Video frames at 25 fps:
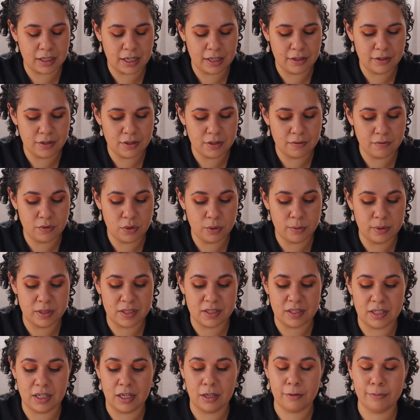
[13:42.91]
Others of you are
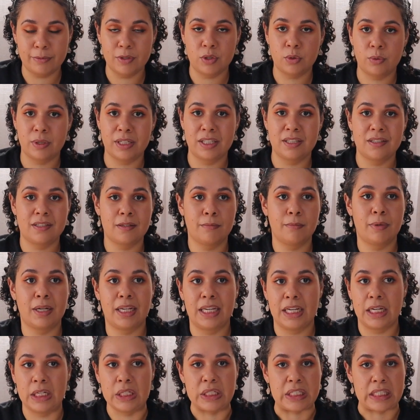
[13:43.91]
stuck between
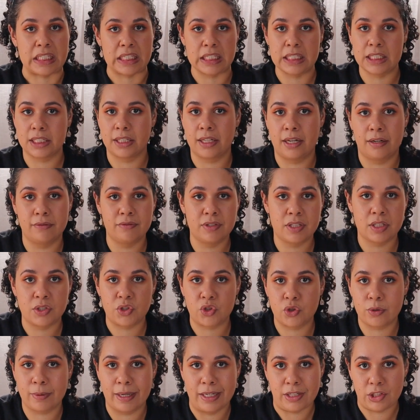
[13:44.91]
somebody else's love
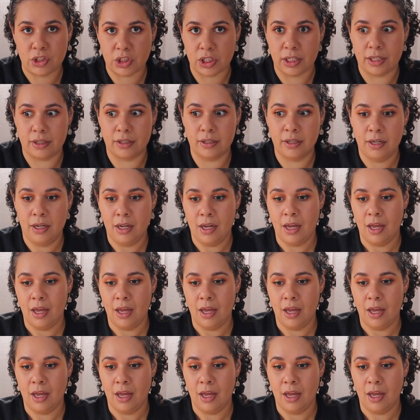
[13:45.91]
situation